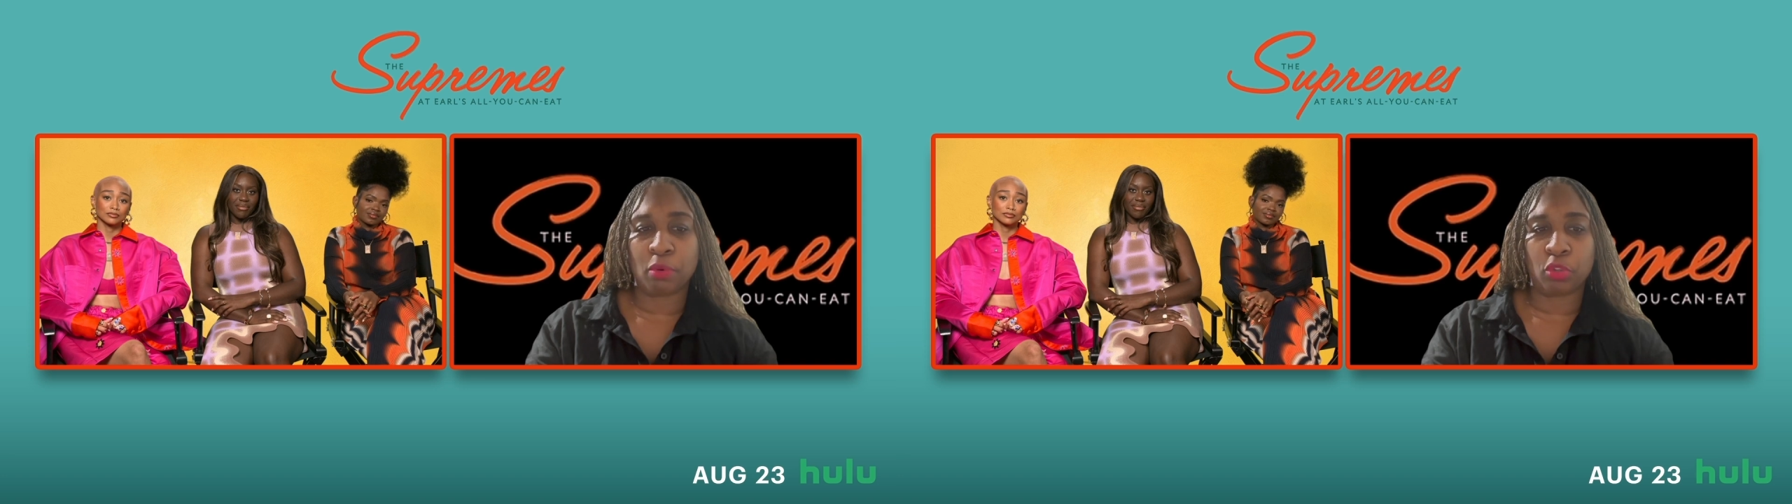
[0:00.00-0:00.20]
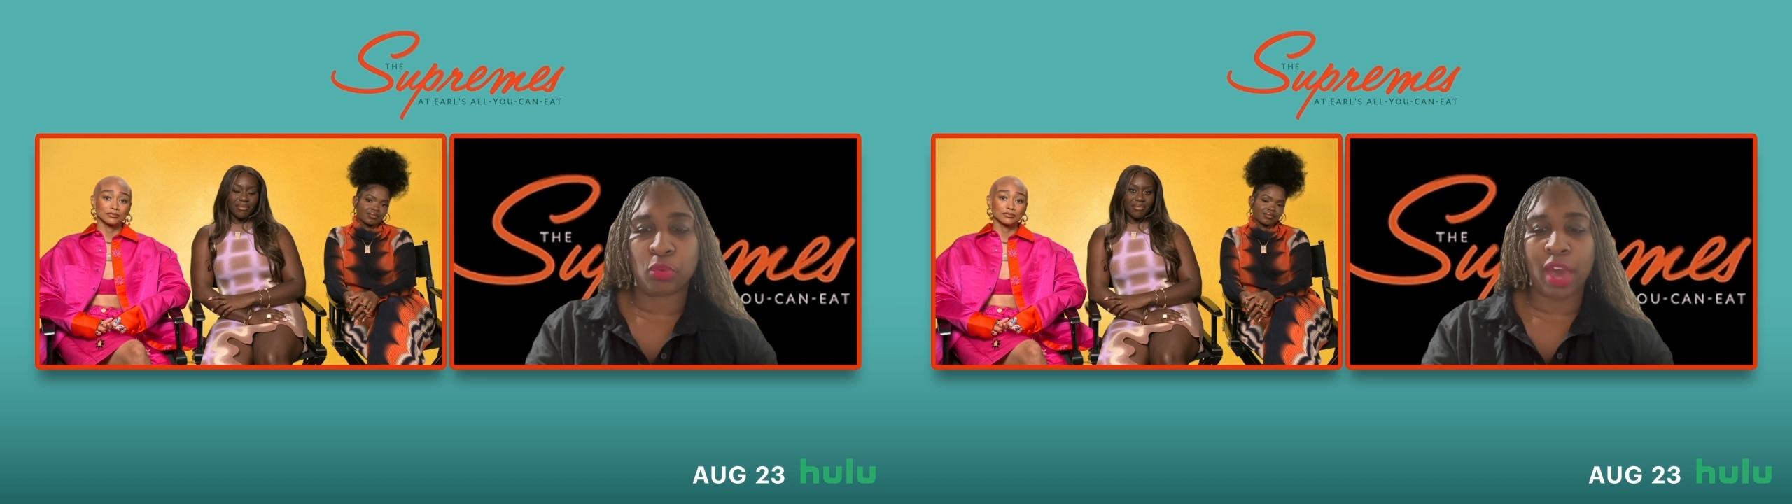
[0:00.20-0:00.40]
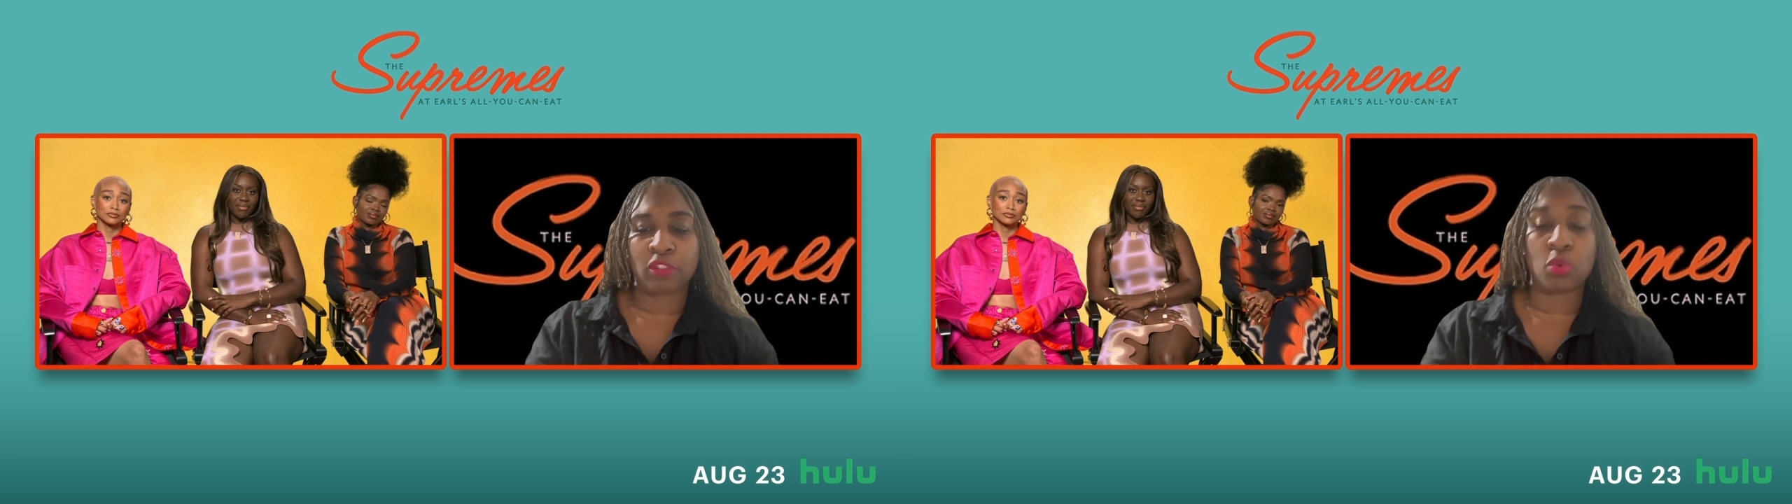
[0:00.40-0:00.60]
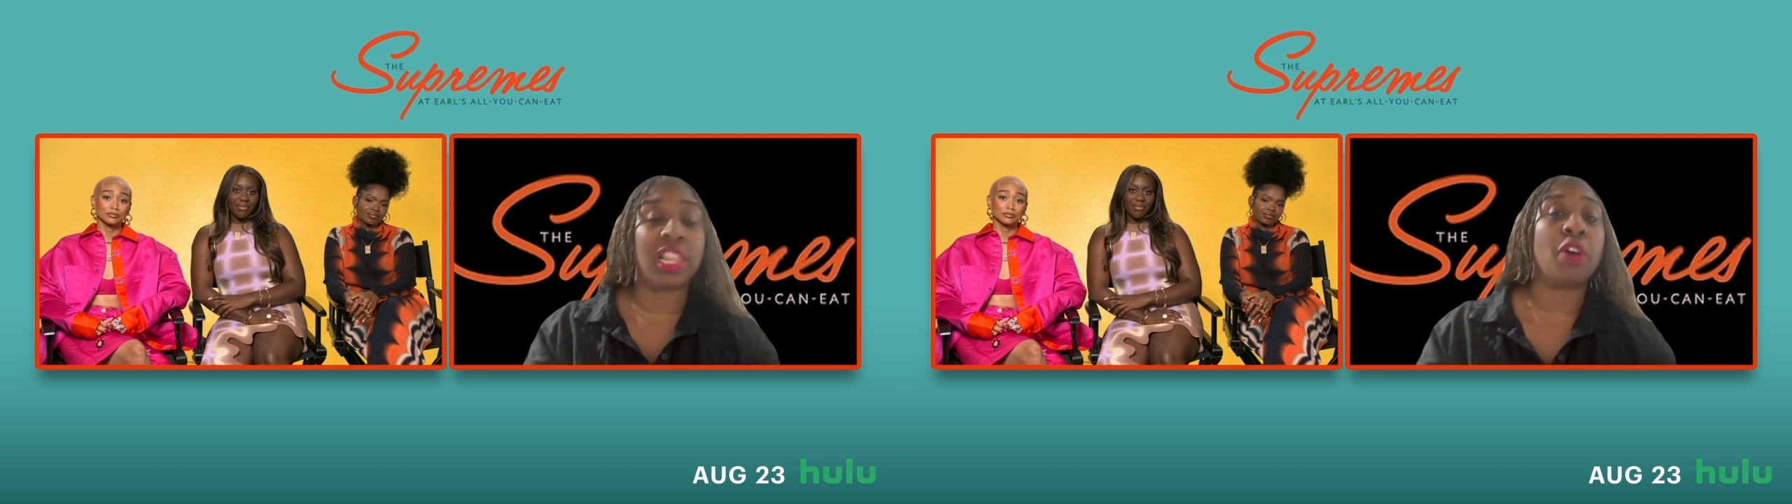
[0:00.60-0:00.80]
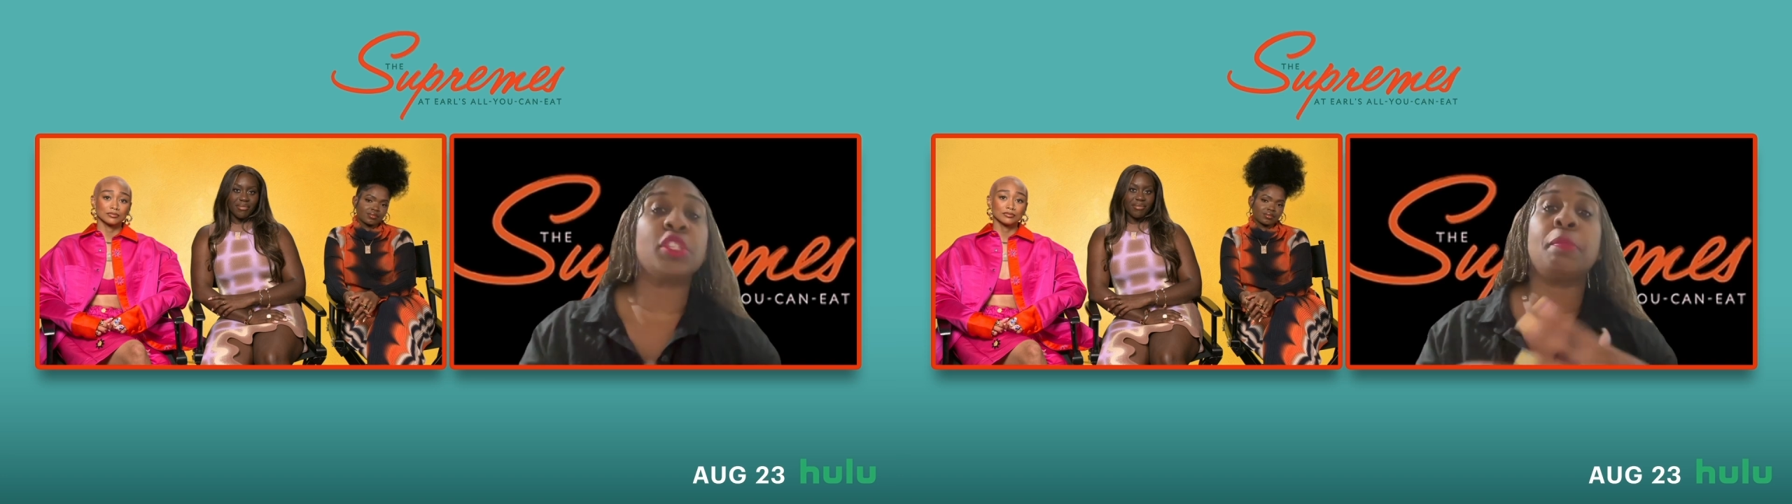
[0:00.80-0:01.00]
you have to
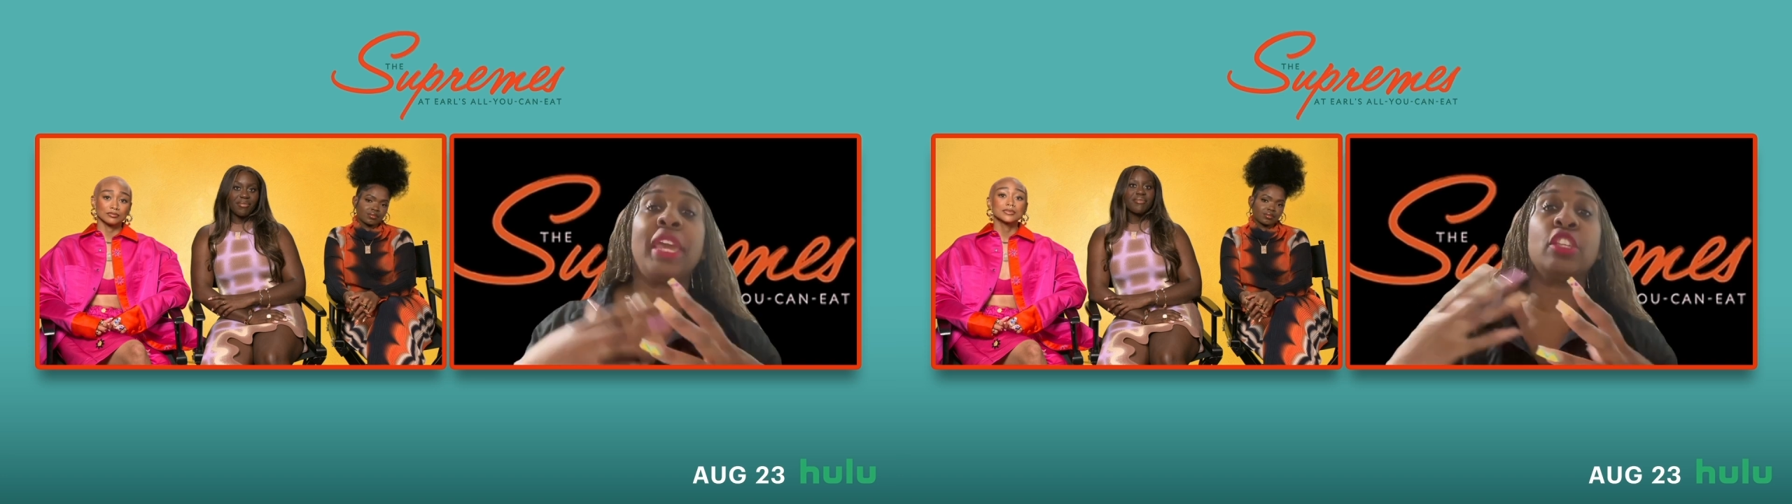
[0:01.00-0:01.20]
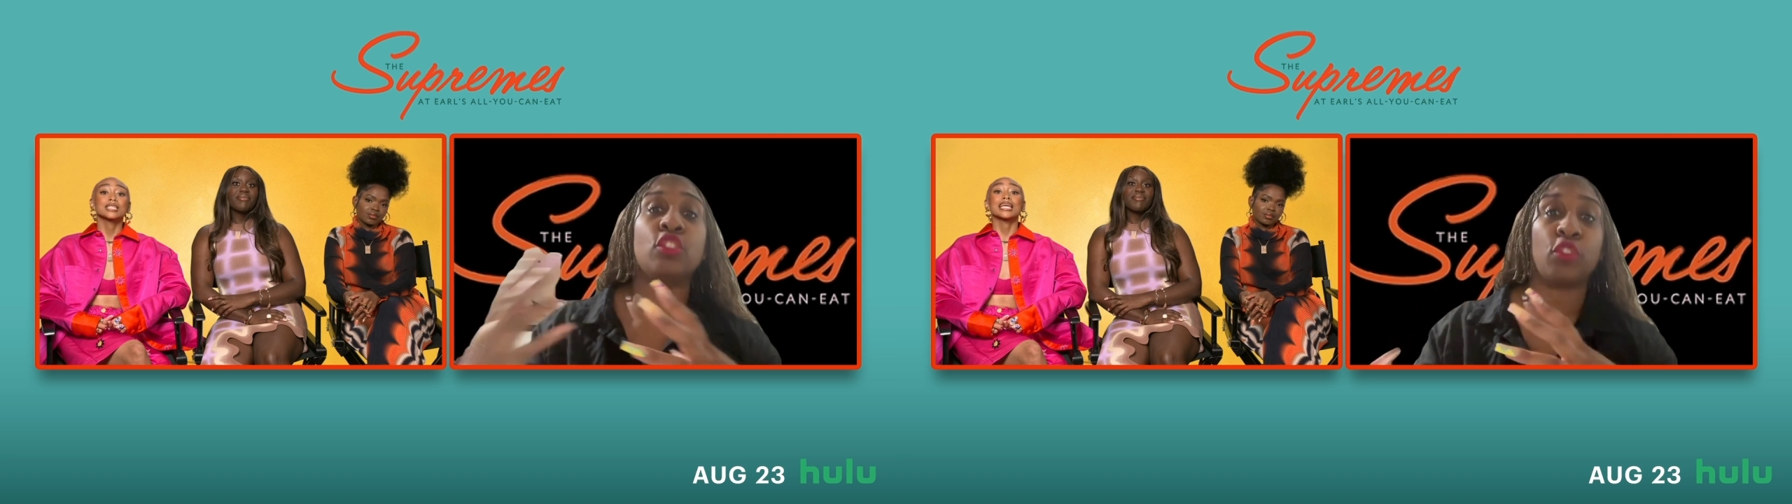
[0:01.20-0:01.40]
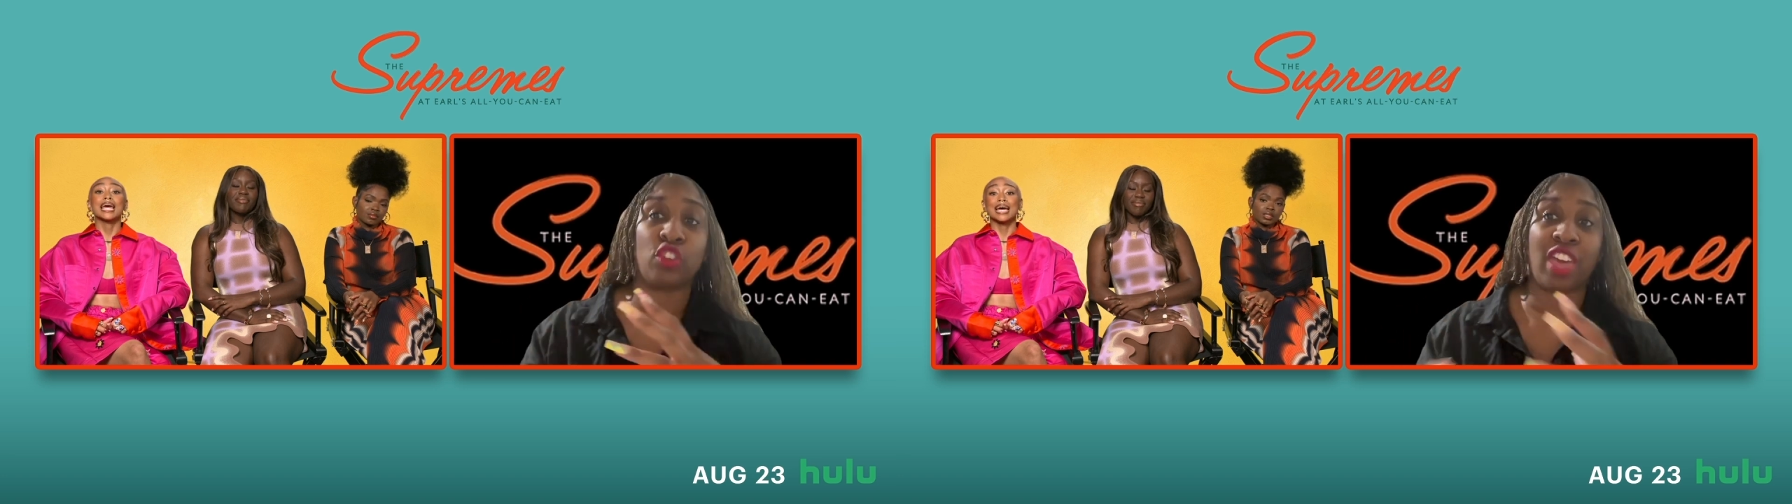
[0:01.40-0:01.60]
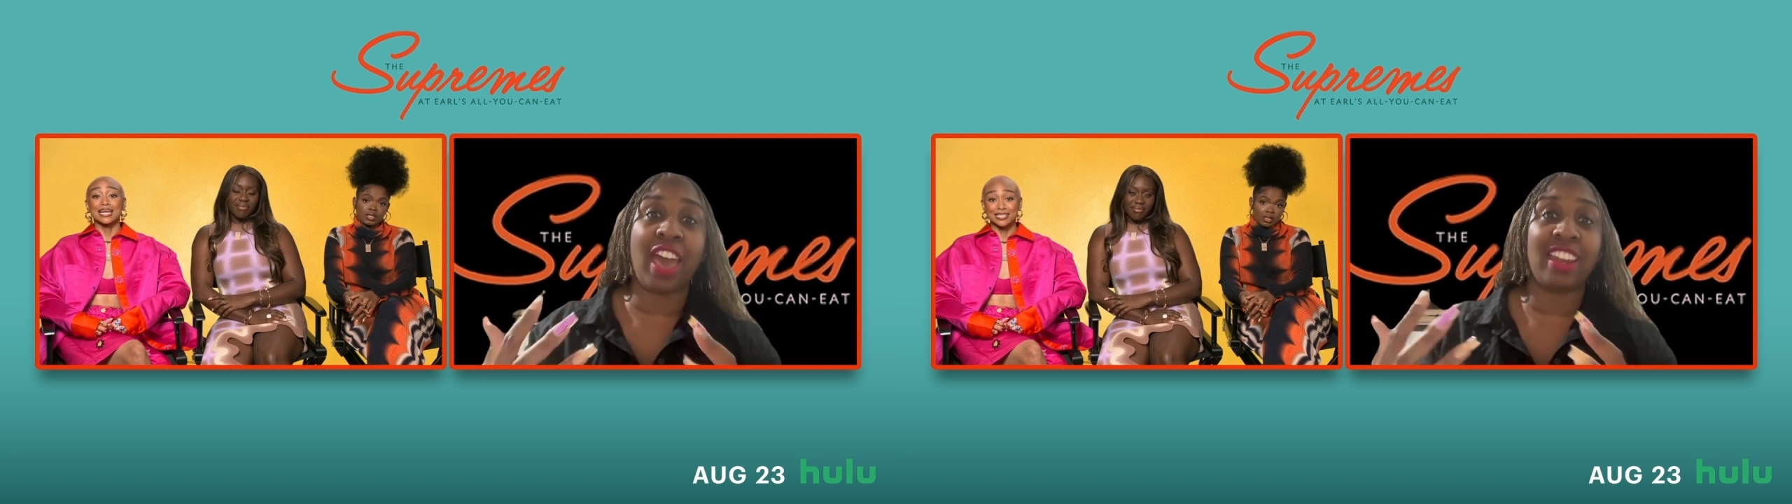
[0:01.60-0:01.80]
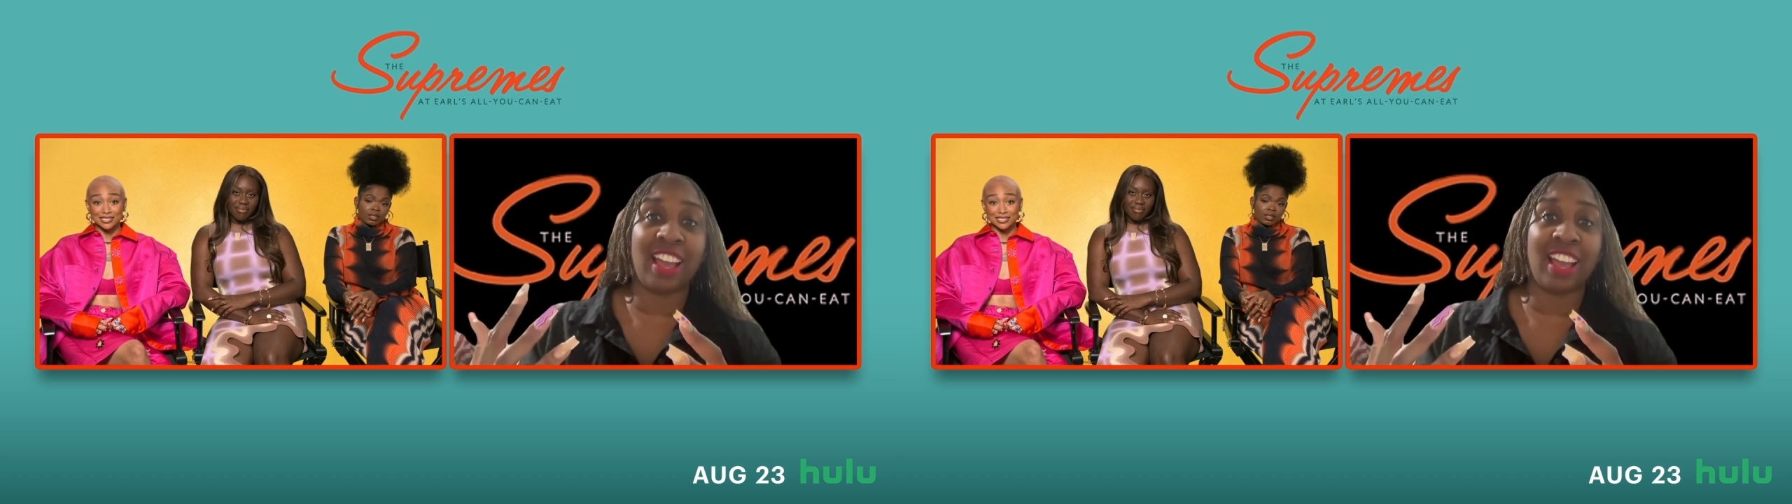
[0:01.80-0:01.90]
allow space for that.